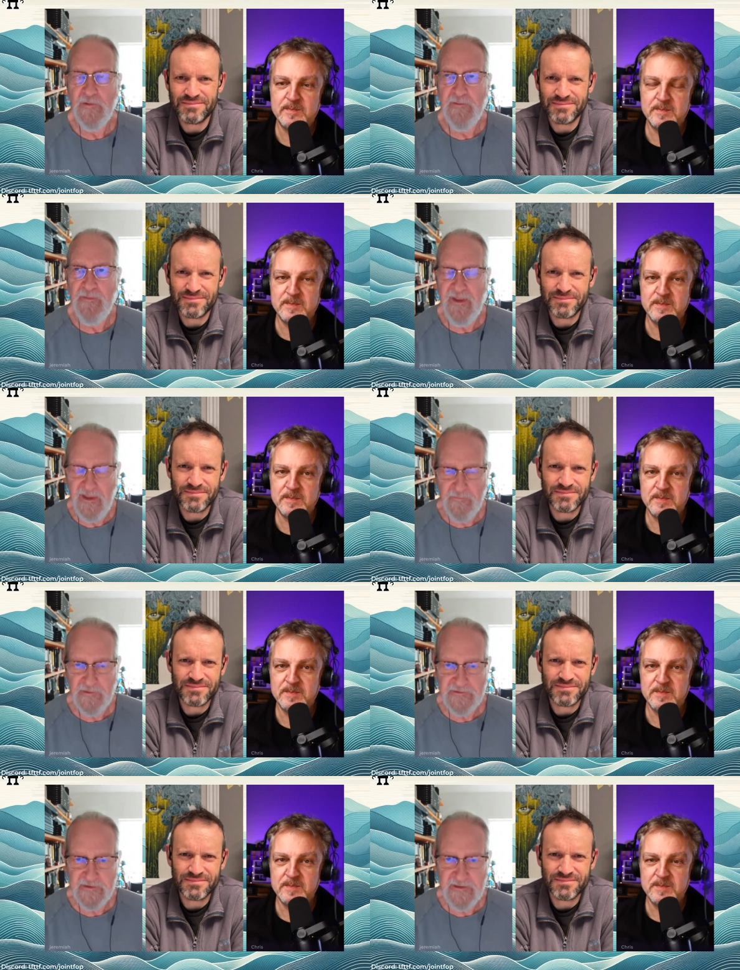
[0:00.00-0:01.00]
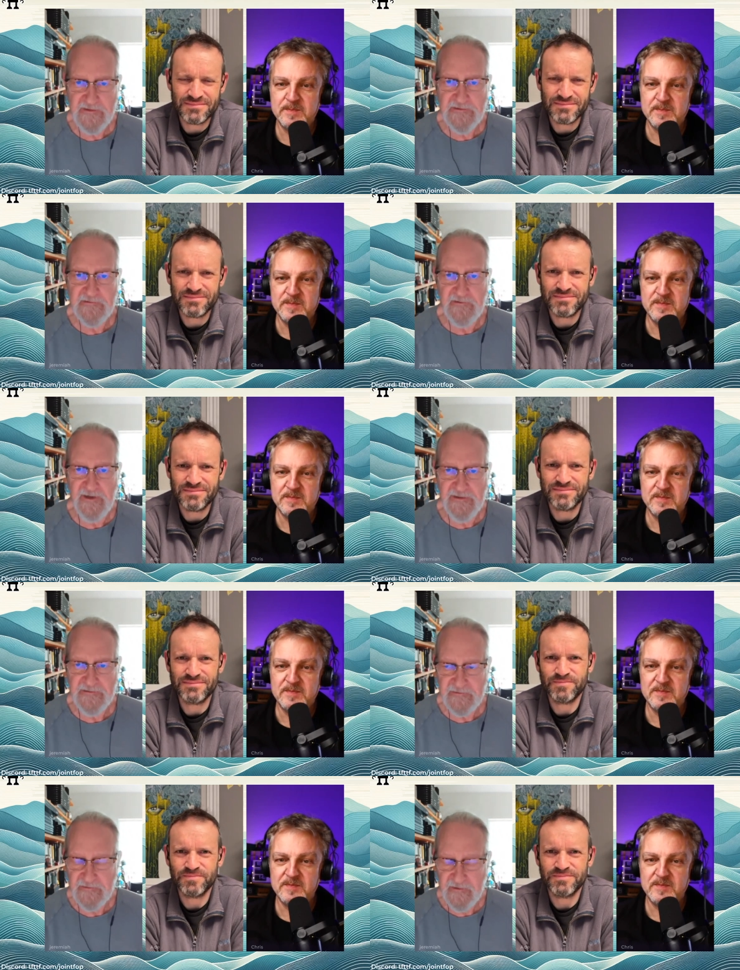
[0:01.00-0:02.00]
Speaker 1: we be able to
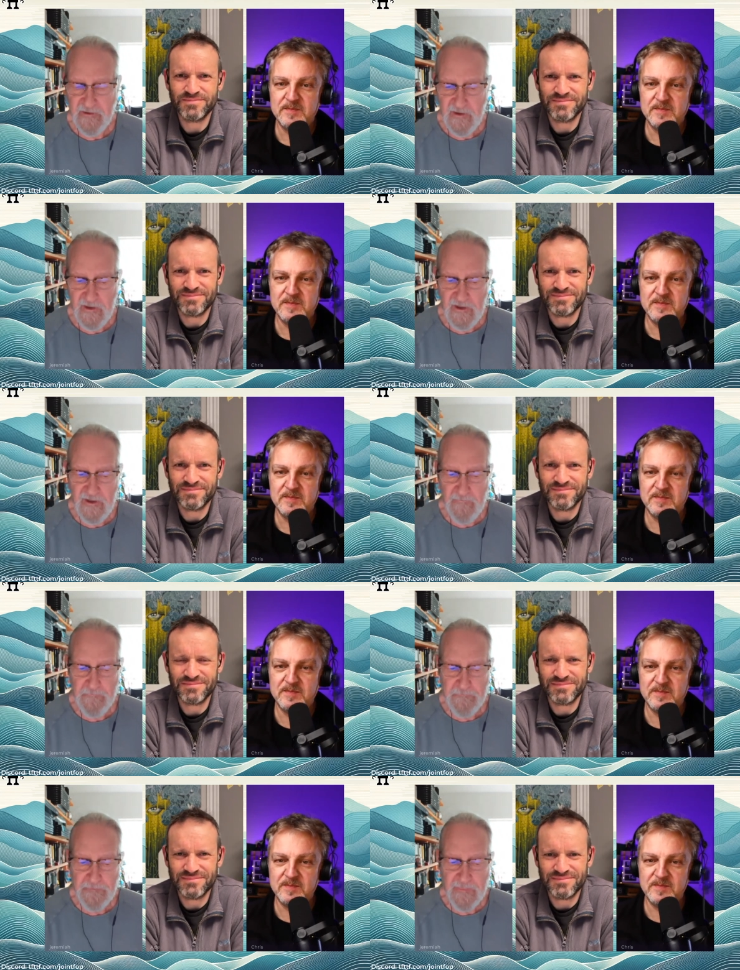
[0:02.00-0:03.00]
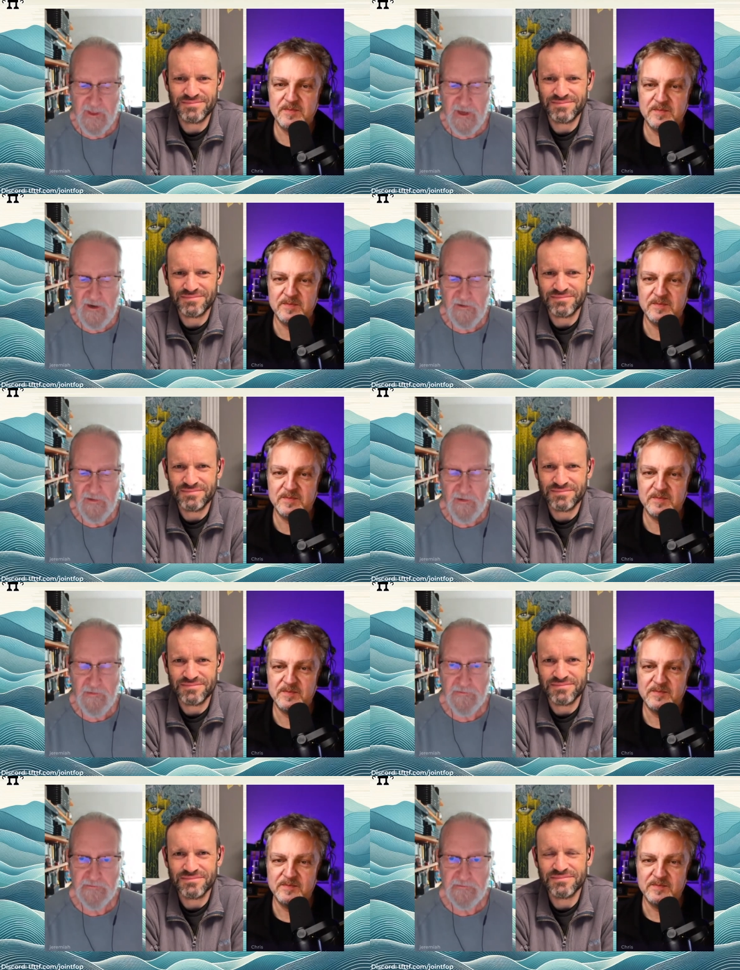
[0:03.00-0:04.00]
integrate um, our
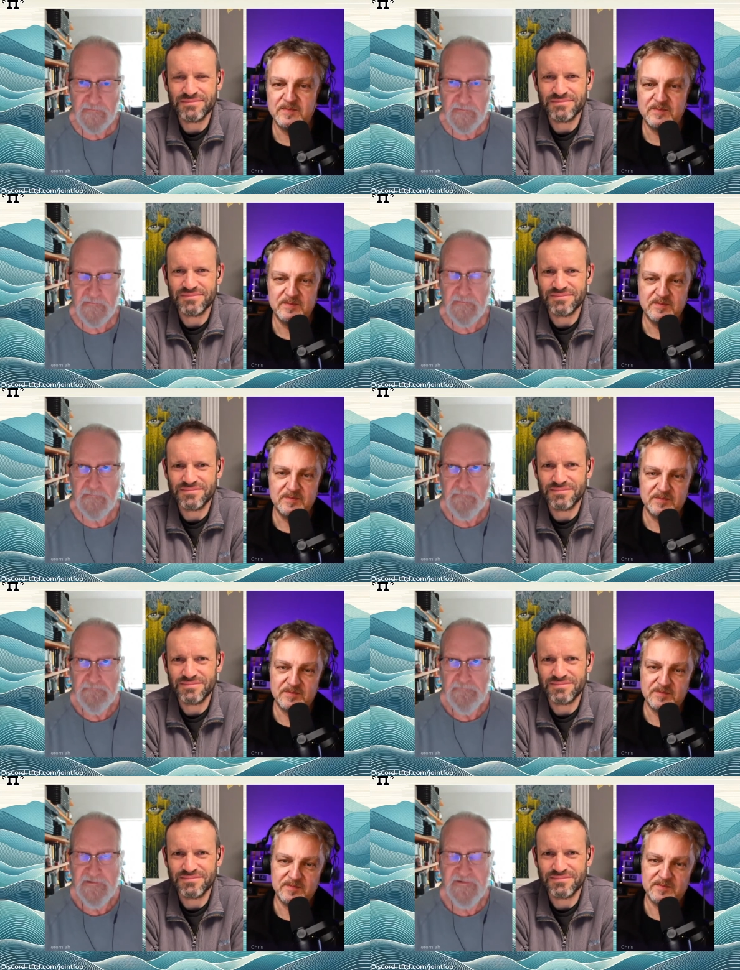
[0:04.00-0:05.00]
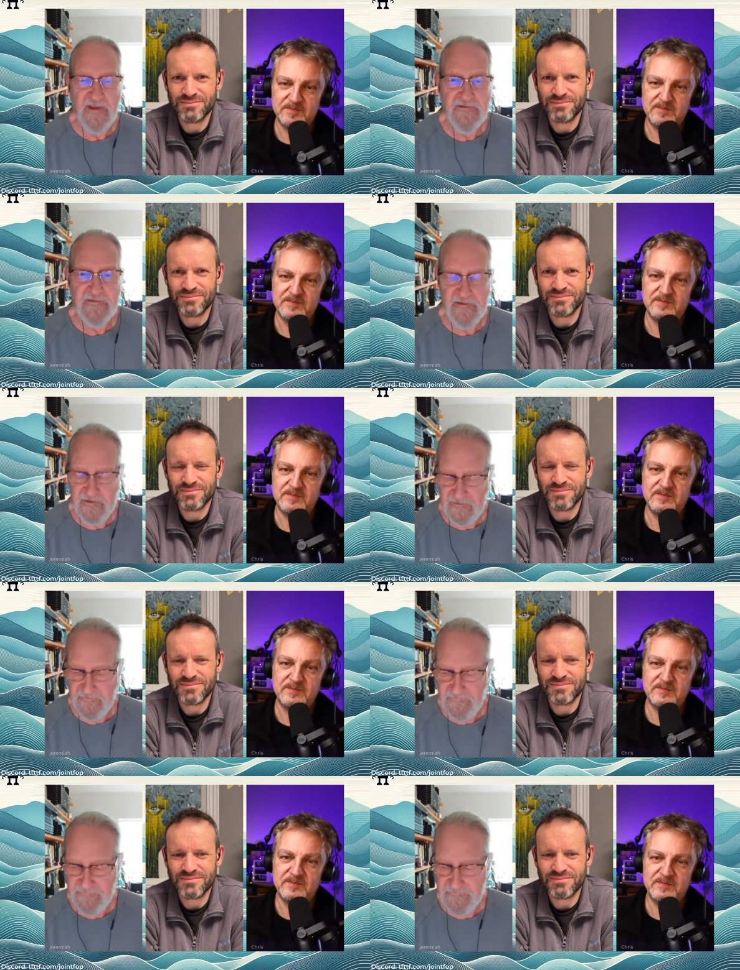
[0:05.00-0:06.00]
own sense
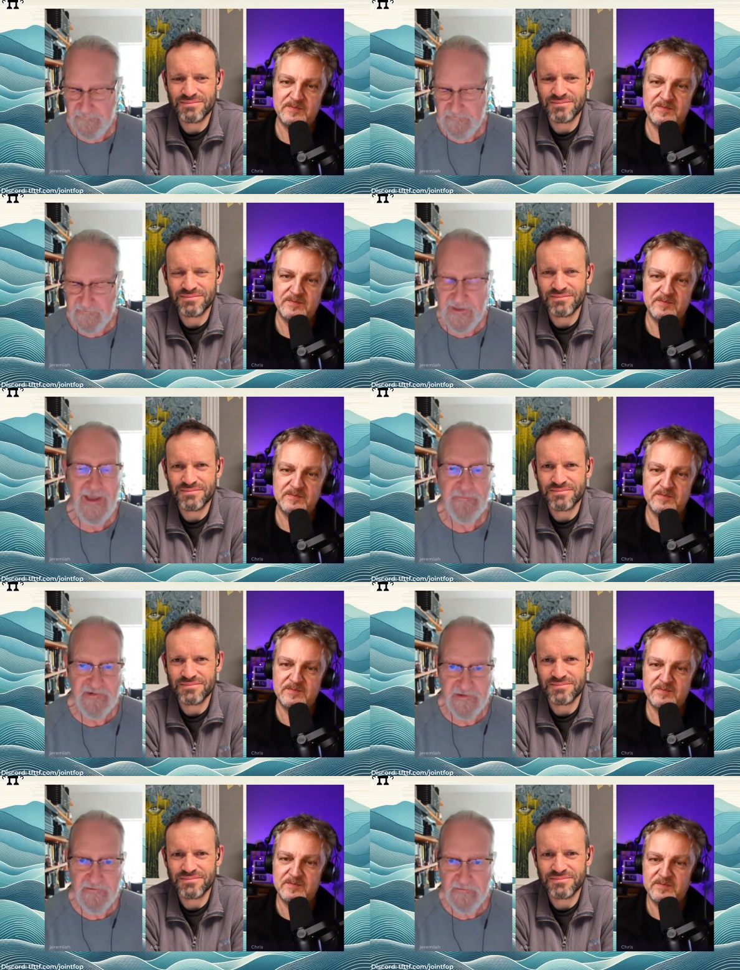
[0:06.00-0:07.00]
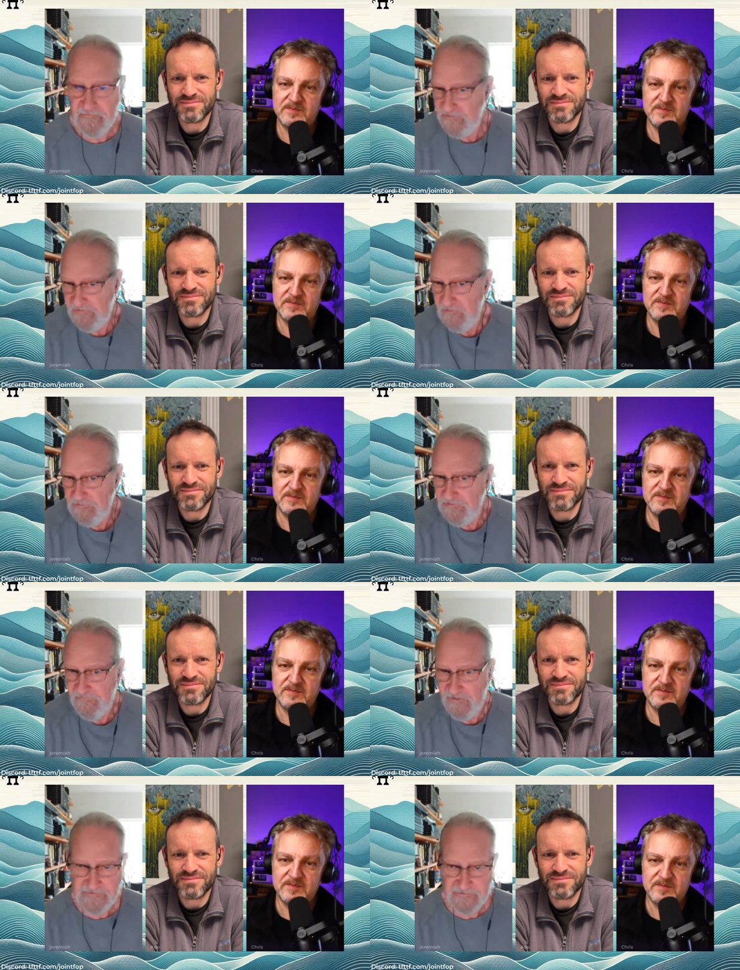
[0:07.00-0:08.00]
of capture with our own
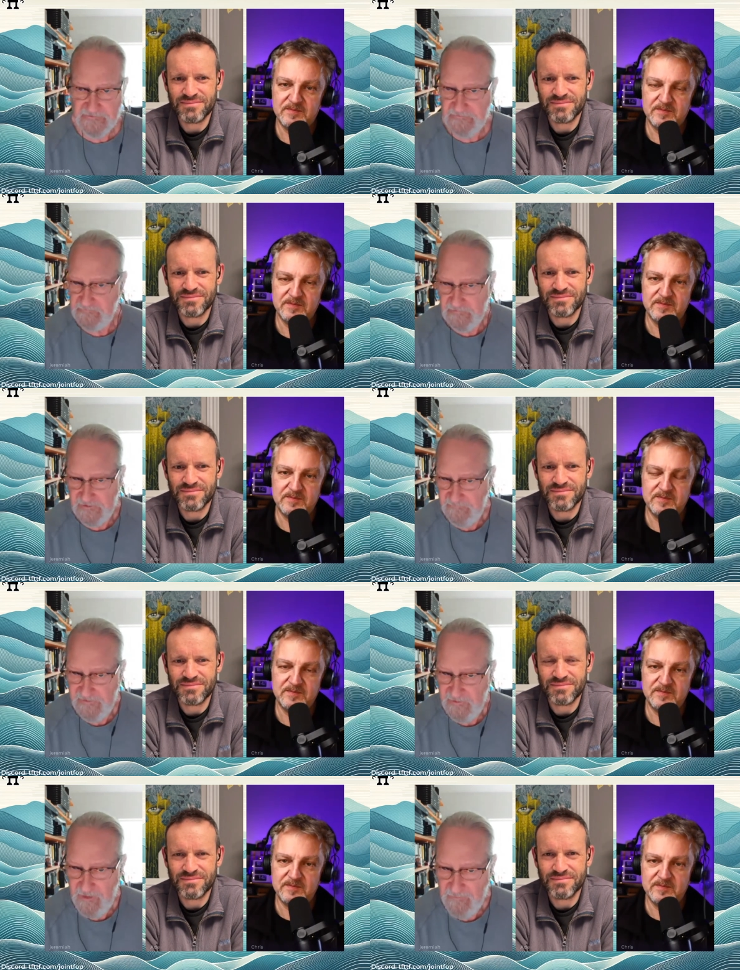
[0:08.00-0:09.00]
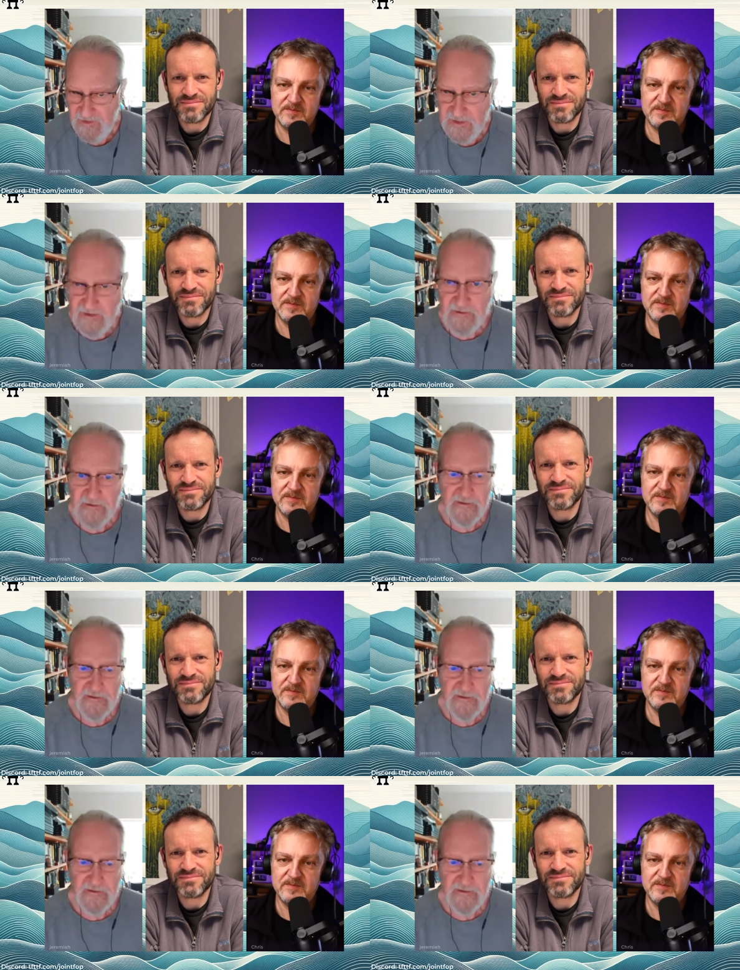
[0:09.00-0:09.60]
devices, whatever they may be,